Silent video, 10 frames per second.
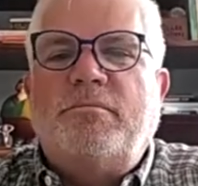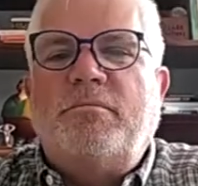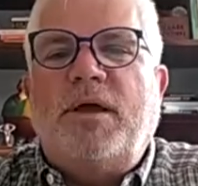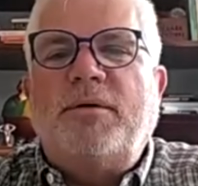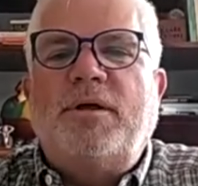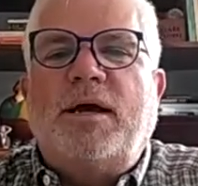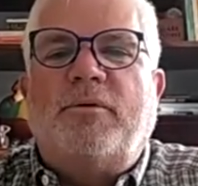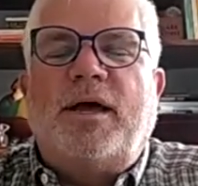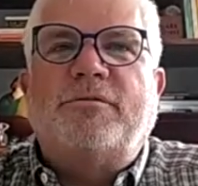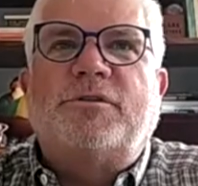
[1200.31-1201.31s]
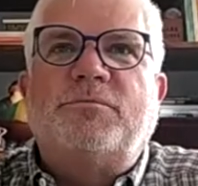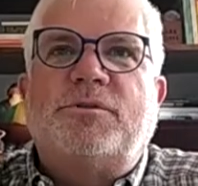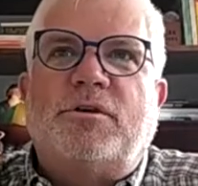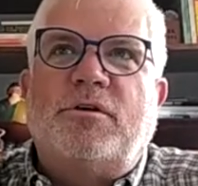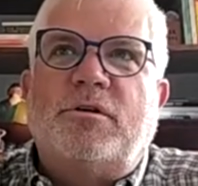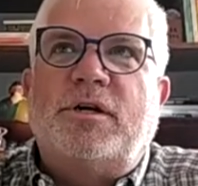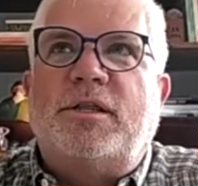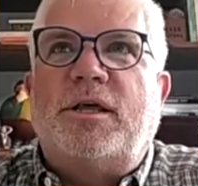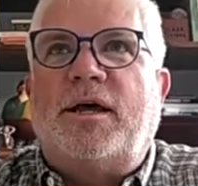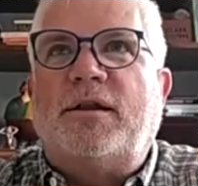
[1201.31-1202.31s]
maybe I would have security
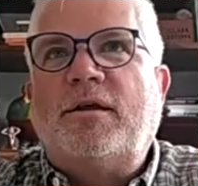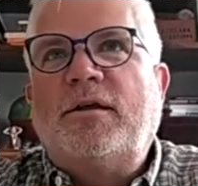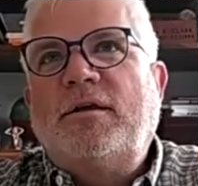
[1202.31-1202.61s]
that,